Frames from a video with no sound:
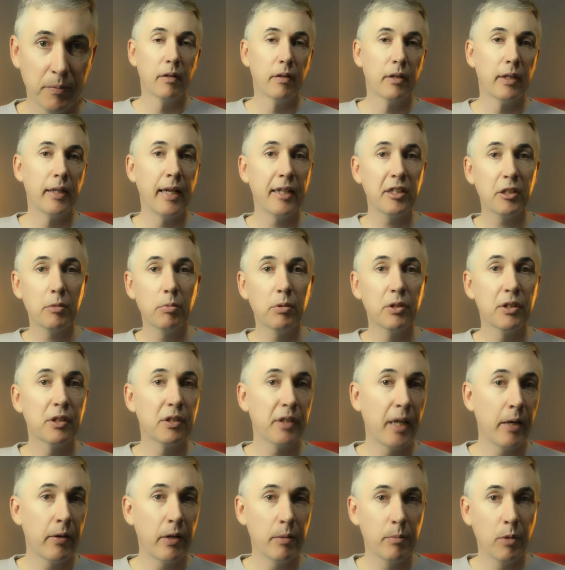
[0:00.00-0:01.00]
The next was
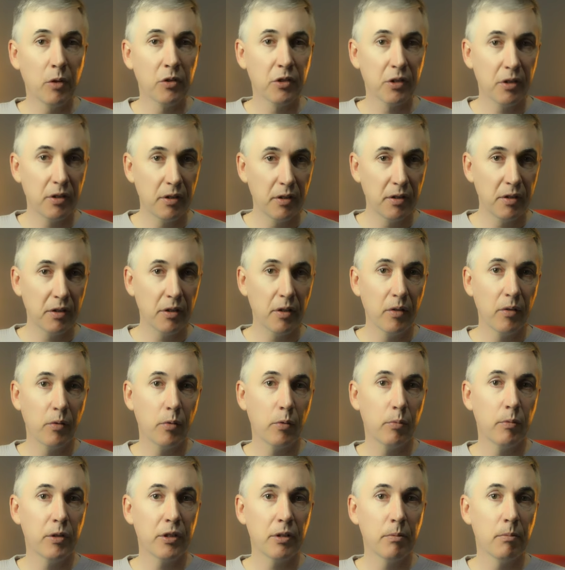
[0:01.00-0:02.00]
Scary Monsters,
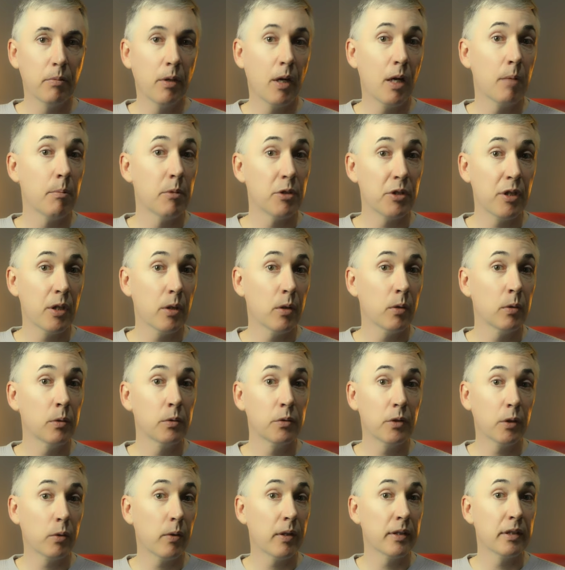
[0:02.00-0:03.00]
written by Michelle
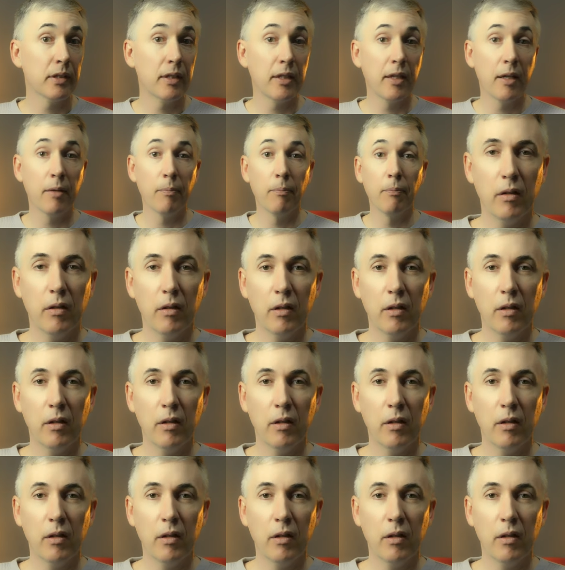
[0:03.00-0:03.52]
DeCrestia.